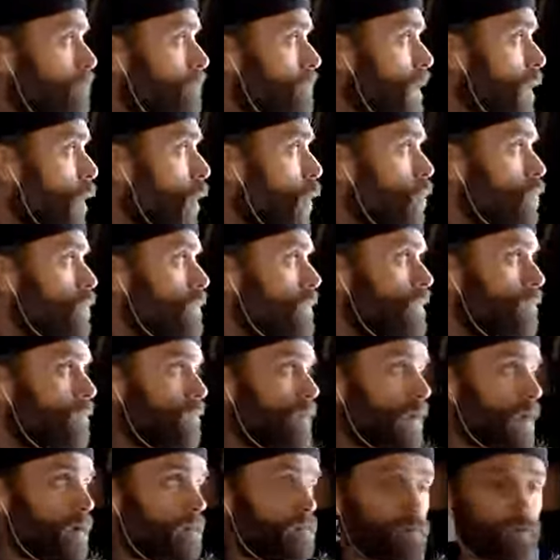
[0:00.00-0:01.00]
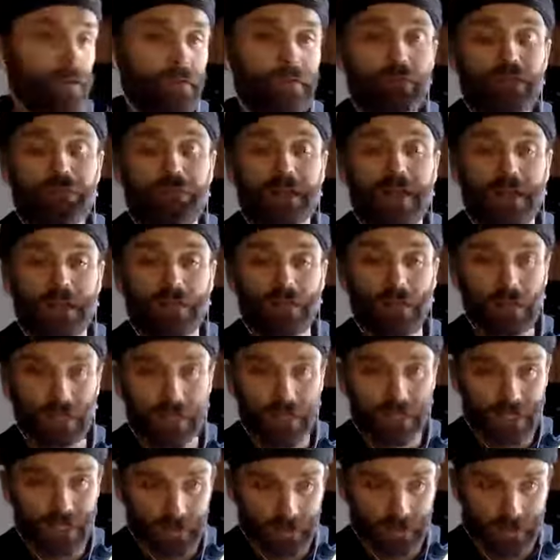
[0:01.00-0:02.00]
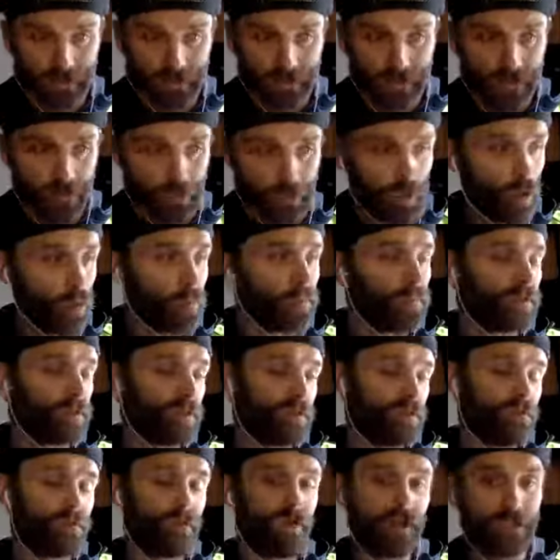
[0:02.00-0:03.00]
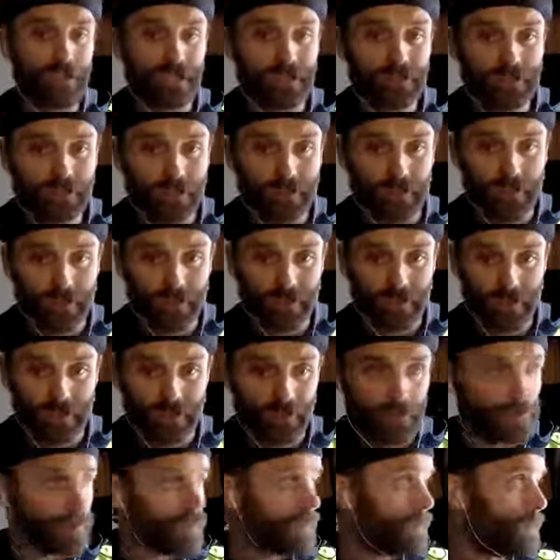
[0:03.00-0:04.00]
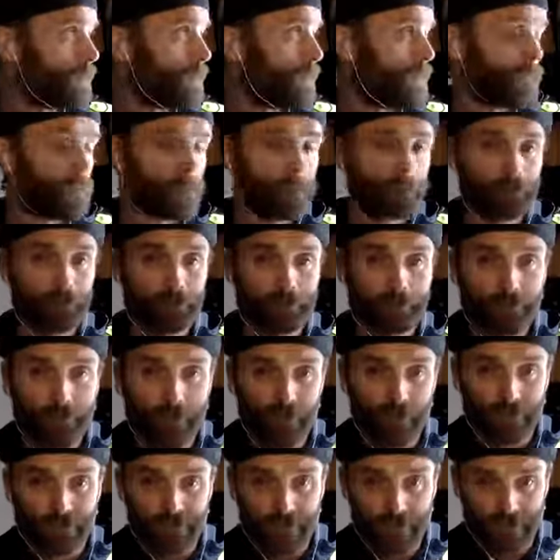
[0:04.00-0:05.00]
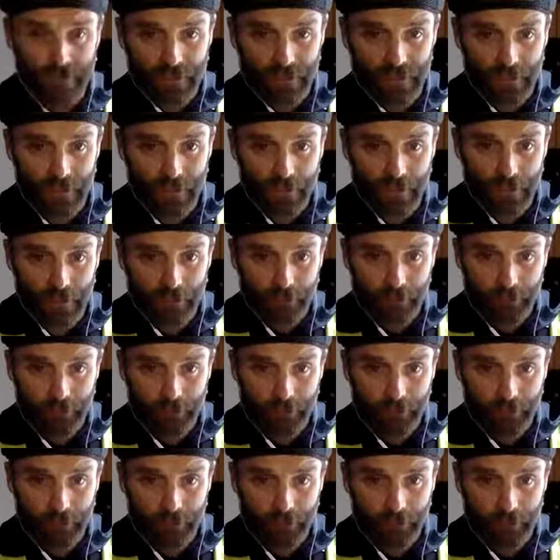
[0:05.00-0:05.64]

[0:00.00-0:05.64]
Holy Father, infallible he is. Open the divining serpent in the Vatican there.